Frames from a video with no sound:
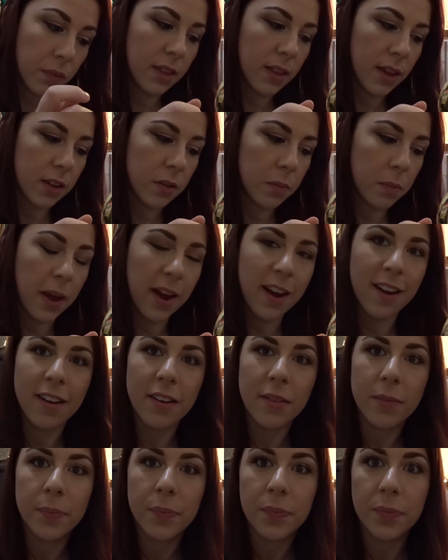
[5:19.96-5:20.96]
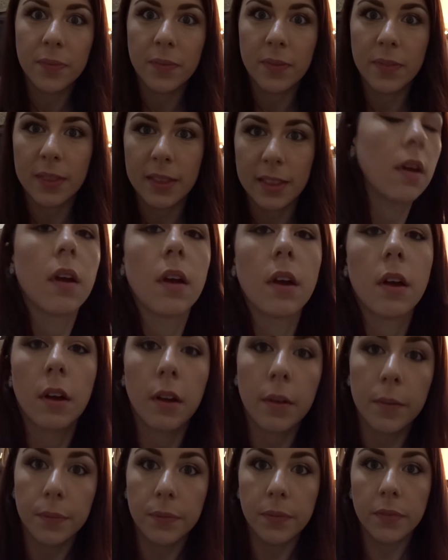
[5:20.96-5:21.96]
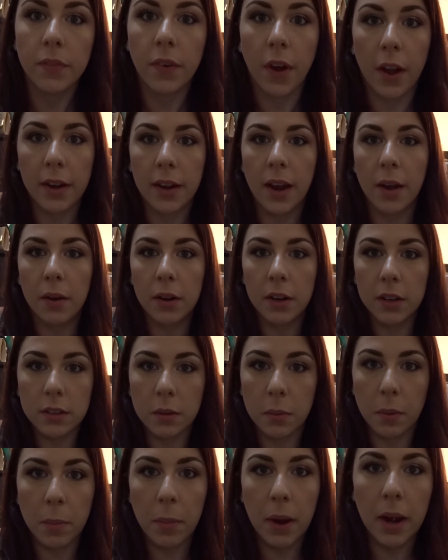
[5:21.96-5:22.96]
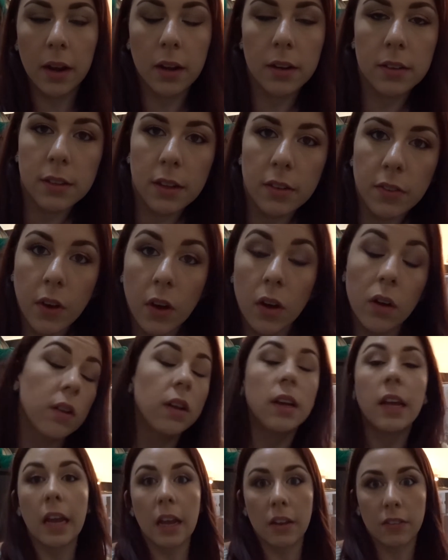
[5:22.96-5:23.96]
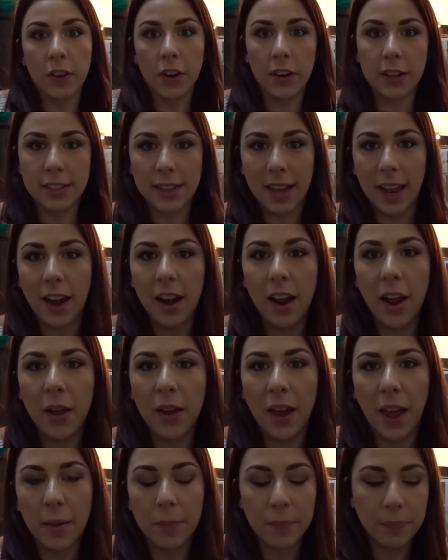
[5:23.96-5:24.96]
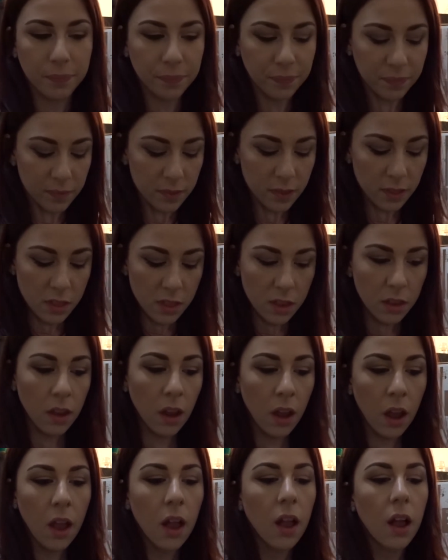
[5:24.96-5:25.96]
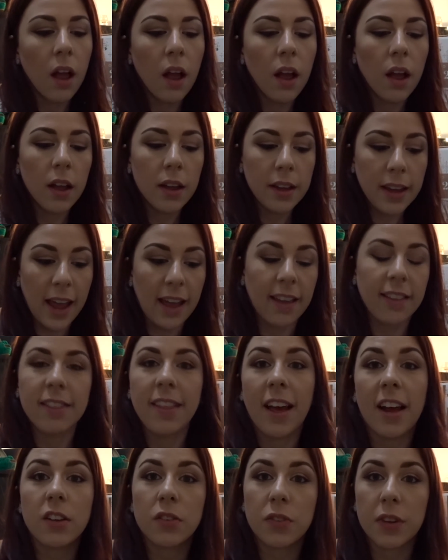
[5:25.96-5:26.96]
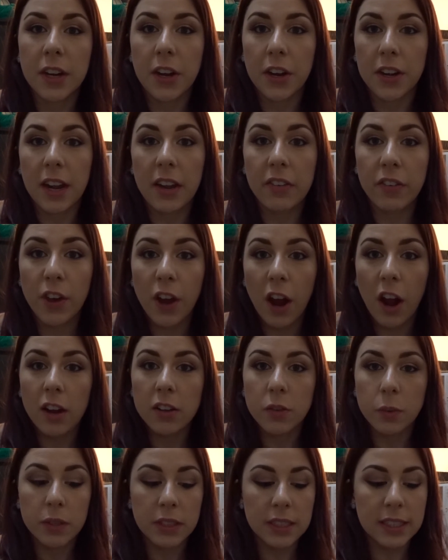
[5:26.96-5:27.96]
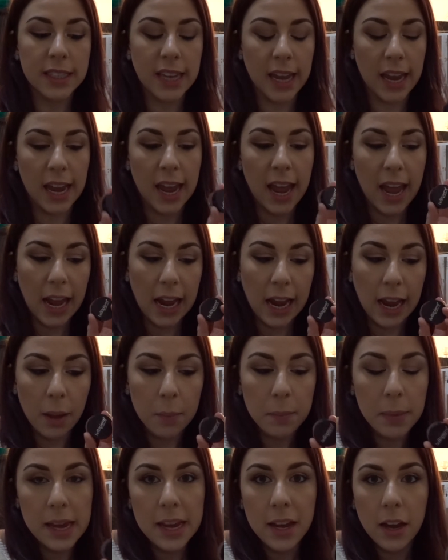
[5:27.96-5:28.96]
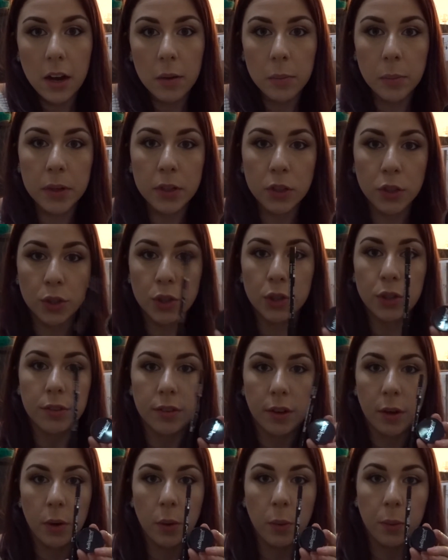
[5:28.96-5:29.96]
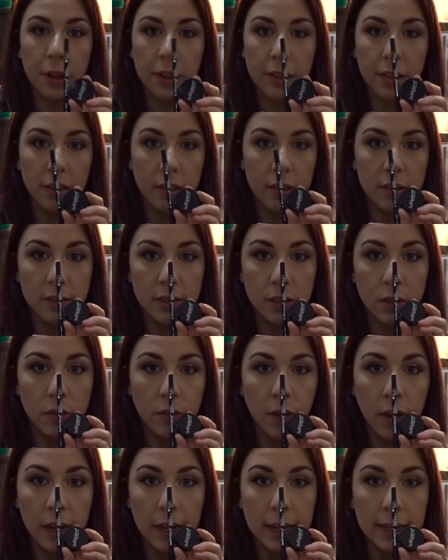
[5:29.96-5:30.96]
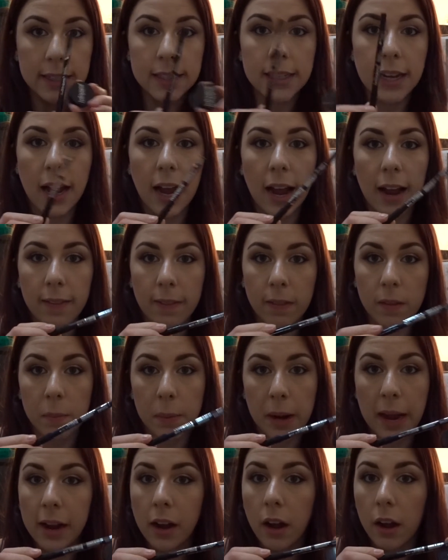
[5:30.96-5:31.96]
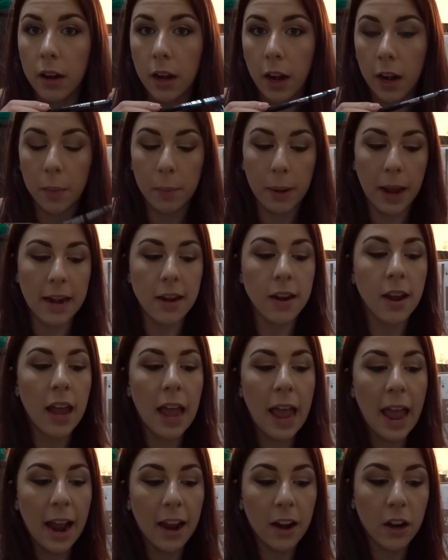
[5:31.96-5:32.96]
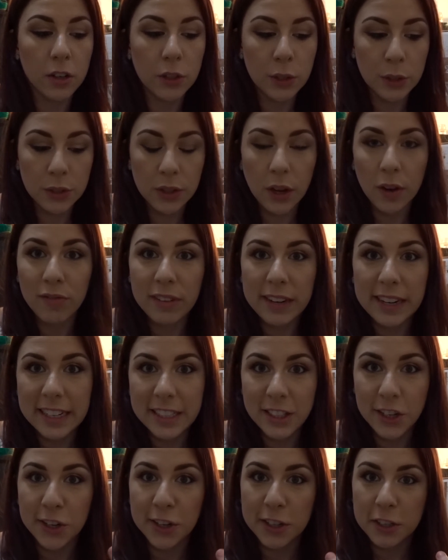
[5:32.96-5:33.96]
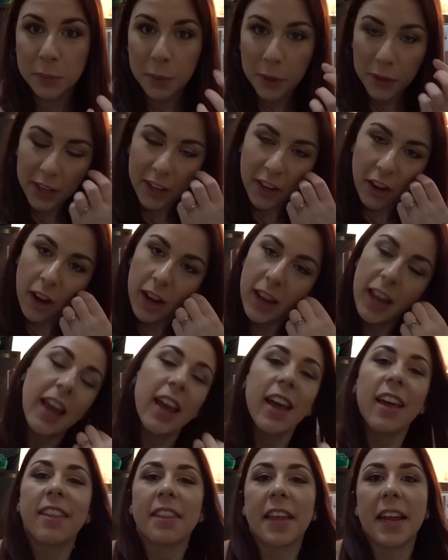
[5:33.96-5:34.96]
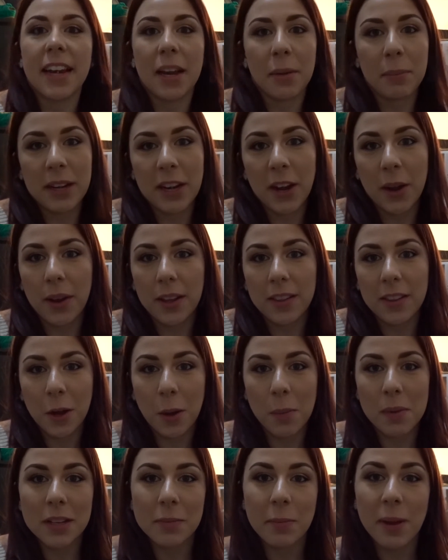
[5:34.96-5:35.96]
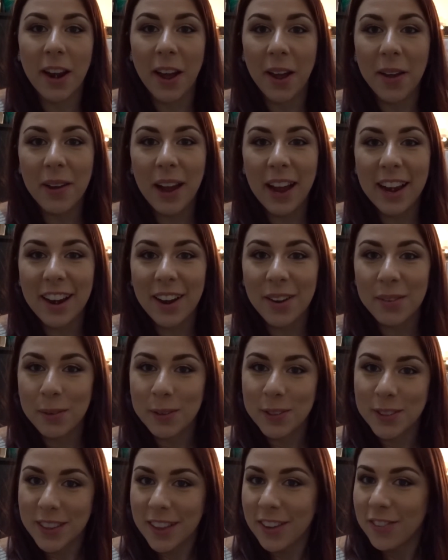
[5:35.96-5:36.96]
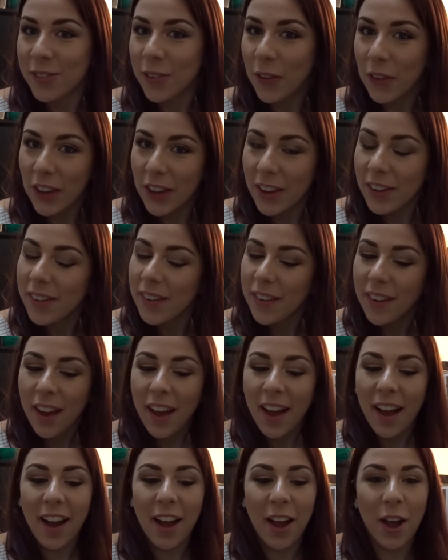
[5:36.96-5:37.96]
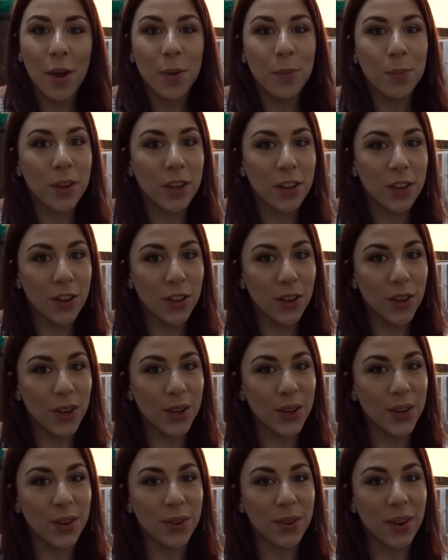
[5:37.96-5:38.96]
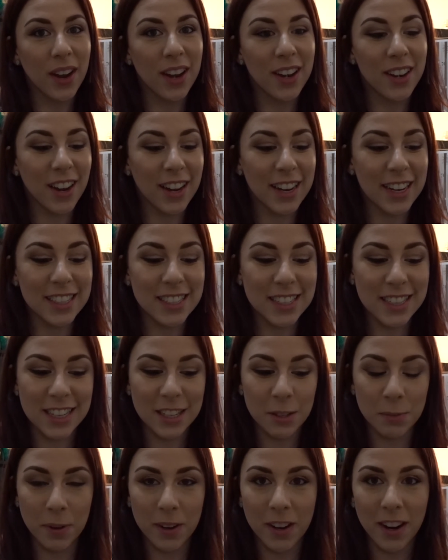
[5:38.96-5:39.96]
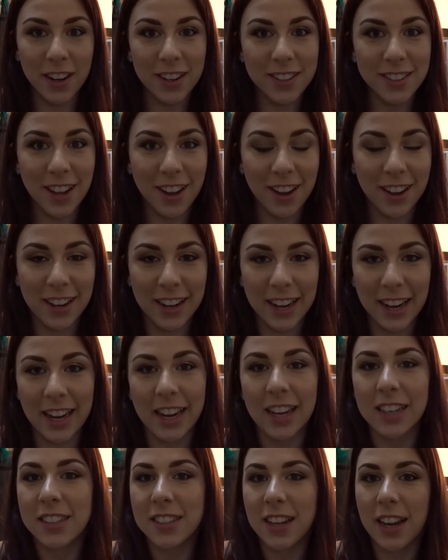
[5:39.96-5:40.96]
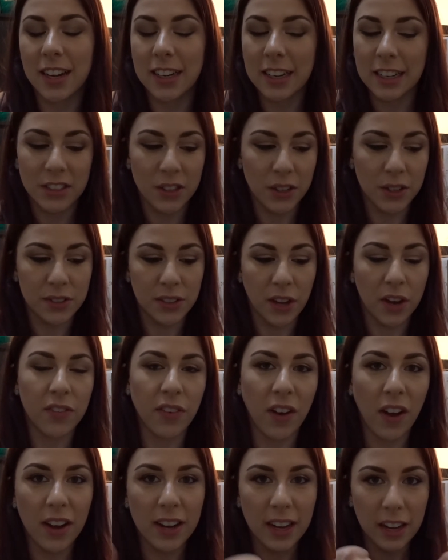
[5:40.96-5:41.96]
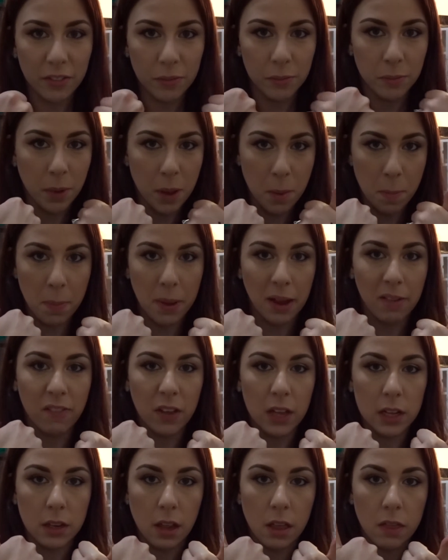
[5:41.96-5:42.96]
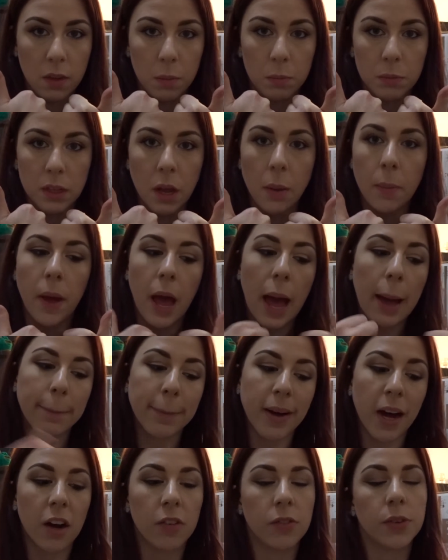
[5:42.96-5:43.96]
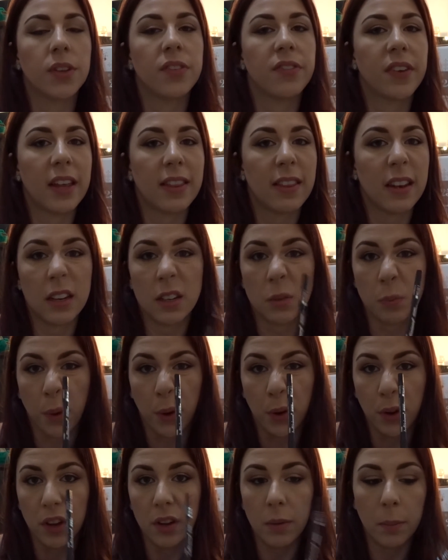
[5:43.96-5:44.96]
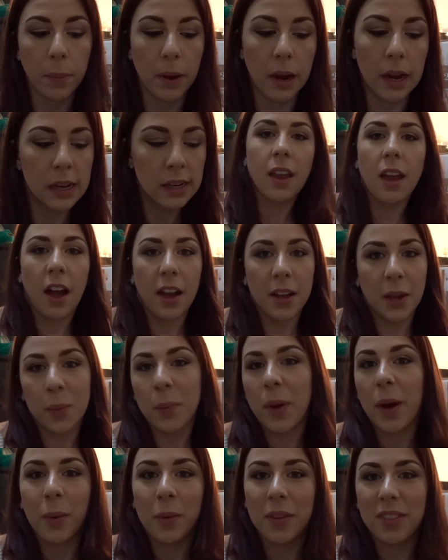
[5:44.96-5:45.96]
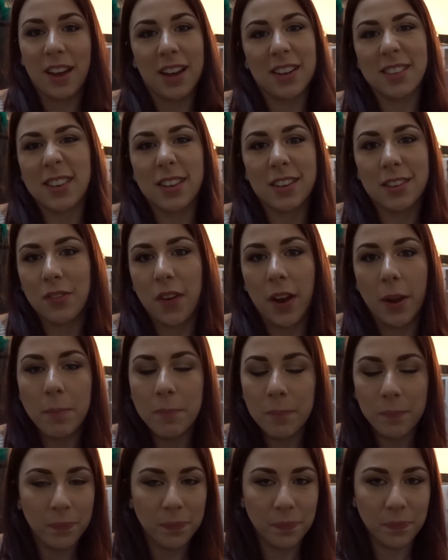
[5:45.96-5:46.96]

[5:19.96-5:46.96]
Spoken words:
That's better. Right, now it looks a bit better because I've got even eyes again. Okay. Yeah, that's really good. If you guys want to see a makeup tutorial with the silver glitter and the black eyeliner pen, and I'll do a really dark smoky eye, then let me know in the comments below and I will do that for you. I hope you liked these products. I certainly do so far. Give them a big thumbs up, apart from the fact that it's broken, but I can work with that, so that's fine.